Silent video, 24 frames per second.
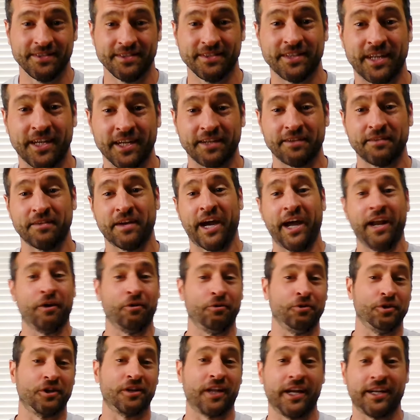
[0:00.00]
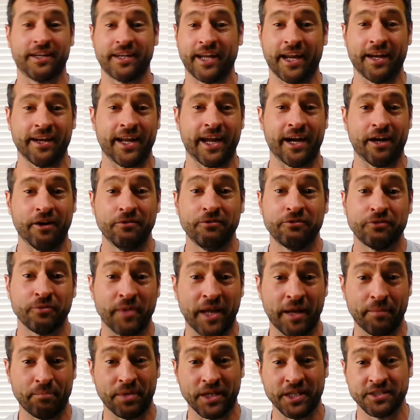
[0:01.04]
Like I don't look like that now from
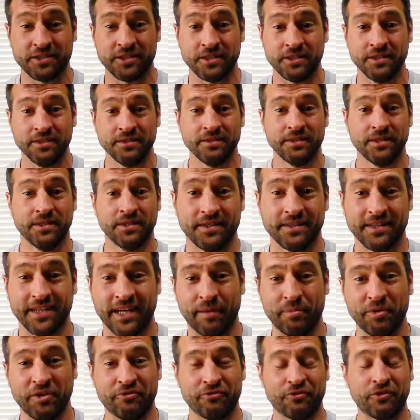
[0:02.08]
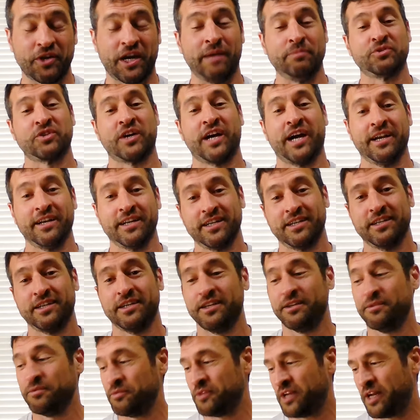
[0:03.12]
that picture. I'm
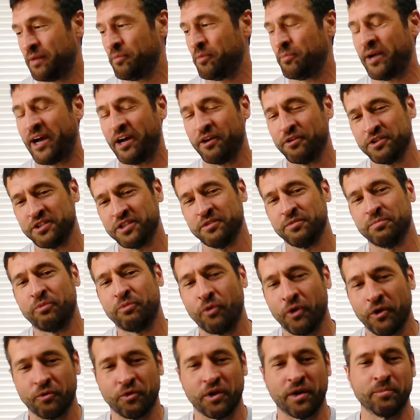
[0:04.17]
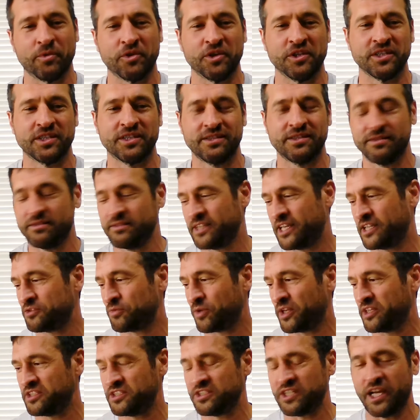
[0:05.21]
about to the point where that's
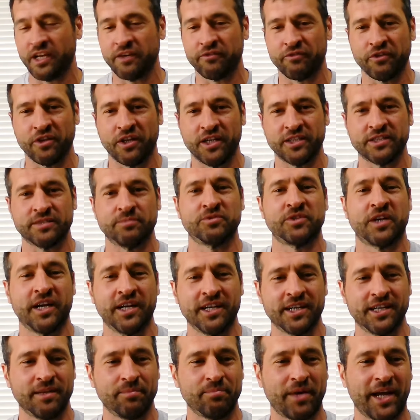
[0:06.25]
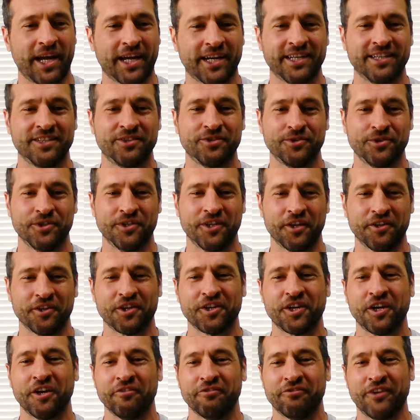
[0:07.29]
why the shake for lunch, I'm trying to get back into another
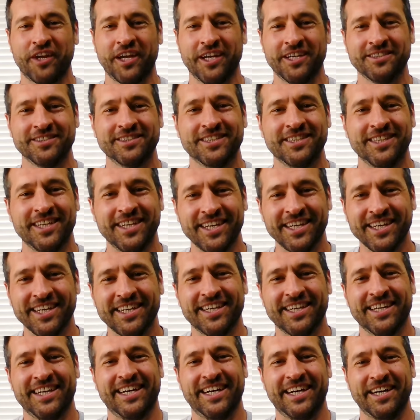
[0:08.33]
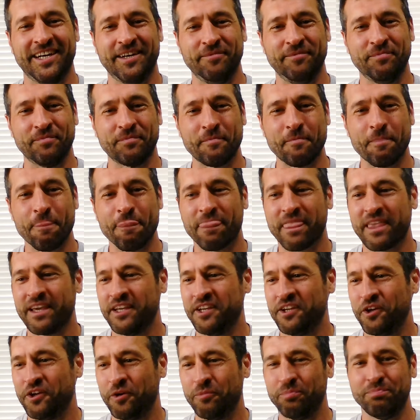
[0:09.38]
cut phase. But
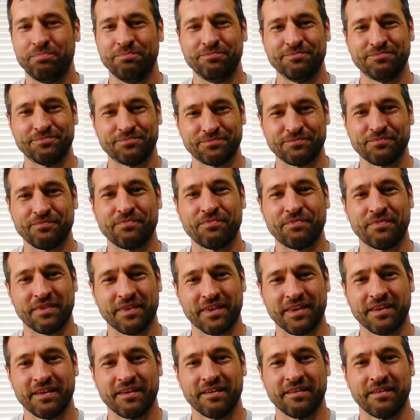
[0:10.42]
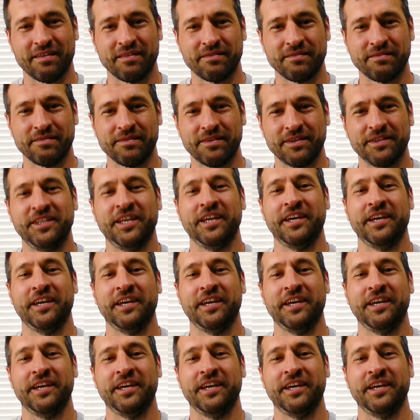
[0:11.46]
you're doing it intentionally right now.